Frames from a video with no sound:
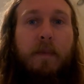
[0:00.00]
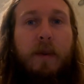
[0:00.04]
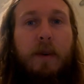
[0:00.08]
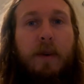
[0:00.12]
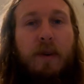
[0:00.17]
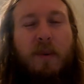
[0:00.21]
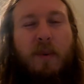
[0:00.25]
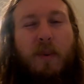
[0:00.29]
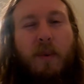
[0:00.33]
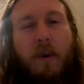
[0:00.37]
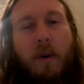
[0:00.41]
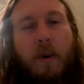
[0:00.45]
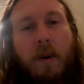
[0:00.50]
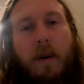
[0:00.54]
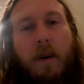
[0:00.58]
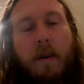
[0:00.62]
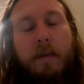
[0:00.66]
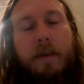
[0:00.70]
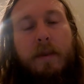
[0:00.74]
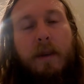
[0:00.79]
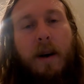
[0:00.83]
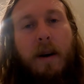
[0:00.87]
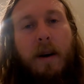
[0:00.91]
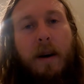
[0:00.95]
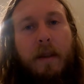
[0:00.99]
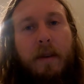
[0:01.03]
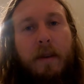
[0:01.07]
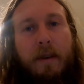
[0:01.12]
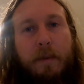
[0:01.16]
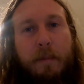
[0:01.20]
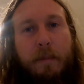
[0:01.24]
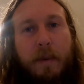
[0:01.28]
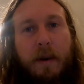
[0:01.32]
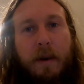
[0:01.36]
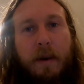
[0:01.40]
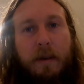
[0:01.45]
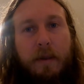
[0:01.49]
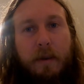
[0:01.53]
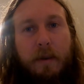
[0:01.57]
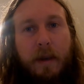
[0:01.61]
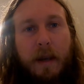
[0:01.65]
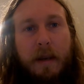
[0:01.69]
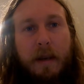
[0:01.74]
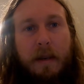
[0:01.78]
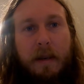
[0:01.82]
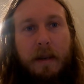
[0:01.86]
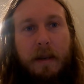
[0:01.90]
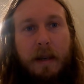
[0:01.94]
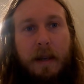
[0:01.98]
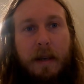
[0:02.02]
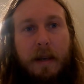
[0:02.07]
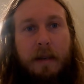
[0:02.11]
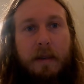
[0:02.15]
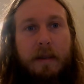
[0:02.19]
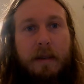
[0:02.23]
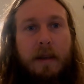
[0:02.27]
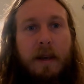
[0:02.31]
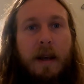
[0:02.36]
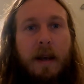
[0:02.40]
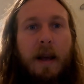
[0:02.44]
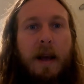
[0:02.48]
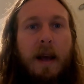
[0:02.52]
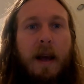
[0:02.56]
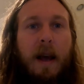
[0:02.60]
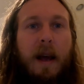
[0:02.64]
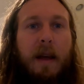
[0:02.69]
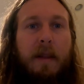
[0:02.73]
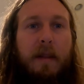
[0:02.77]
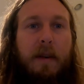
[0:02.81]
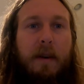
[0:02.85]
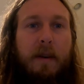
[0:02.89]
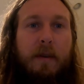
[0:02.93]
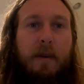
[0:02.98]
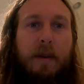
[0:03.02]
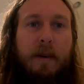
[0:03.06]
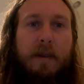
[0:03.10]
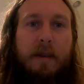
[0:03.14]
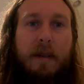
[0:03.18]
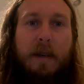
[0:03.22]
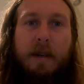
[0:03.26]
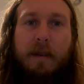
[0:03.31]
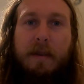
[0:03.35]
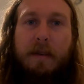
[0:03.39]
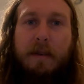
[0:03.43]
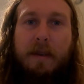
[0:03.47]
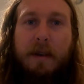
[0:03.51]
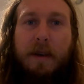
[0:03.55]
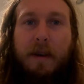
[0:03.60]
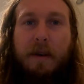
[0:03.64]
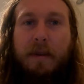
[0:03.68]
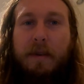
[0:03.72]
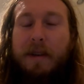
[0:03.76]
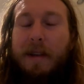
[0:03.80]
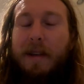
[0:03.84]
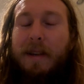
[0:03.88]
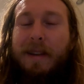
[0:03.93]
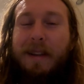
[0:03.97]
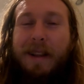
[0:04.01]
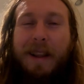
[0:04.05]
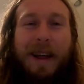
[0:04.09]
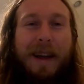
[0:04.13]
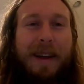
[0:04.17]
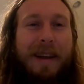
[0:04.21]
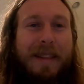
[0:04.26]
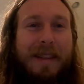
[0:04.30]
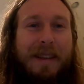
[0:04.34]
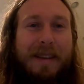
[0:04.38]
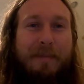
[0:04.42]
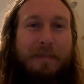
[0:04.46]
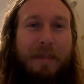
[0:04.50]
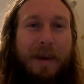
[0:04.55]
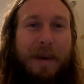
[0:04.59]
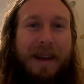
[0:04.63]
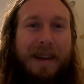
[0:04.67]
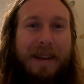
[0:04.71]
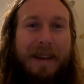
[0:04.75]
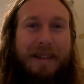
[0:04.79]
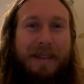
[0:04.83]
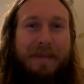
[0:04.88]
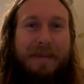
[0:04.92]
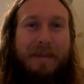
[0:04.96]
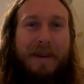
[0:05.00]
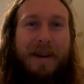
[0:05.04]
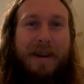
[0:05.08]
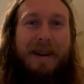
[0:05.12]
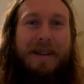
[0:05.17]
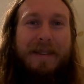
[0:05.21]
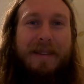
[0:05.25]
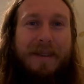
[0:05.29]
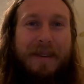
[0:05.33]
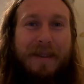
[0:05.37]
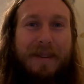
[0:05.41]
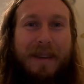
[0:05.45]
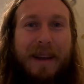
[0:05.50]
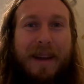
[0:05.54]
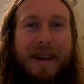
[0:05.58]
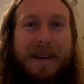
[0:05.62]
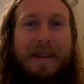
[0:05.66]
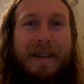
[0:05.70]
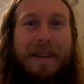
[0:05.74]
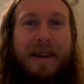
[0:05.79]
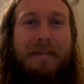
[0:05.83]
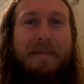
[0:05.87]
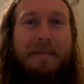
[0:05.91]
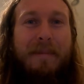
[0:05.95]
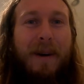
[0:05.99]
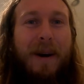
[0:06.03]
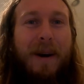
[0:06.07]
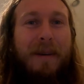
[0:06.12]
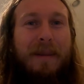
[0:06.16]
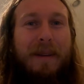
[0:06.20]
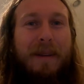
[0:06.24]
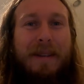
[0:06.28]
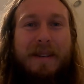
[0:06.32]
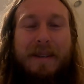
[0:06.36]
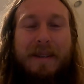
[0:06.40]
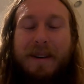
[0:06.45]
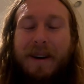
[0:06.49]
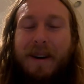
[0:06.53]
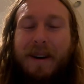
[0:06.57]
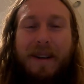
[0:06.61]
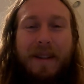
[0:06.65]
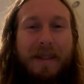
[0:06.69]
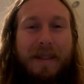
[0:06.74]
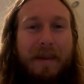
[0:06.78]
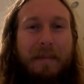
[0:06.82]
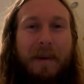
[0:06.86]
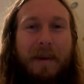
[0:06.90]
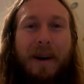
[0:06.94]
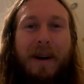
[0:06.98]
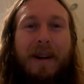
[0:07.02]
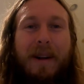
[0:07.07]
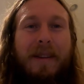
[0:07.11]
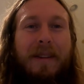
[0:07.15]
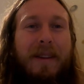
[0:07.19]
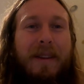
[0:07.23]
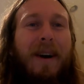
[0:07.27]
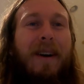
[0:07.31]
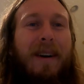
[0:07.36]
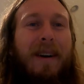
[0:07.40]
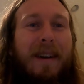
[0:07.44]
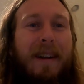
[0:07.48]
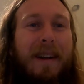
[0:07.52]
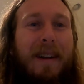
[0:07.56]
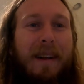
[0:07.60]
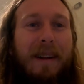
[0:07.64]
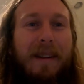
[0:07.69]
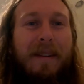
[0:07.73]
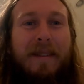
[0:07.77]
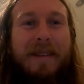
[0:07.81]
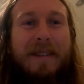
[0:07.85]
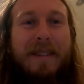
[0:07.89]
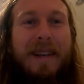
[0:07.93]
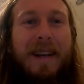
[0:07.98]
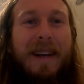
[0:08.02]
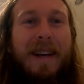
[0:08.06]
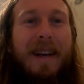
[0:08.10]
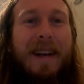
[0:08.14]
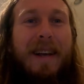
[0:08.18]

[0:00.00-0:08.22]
Dwarves are other spiritual entities, and the Christians, you know, didn't like these pagan spirits, so they probably just called them all dark elves.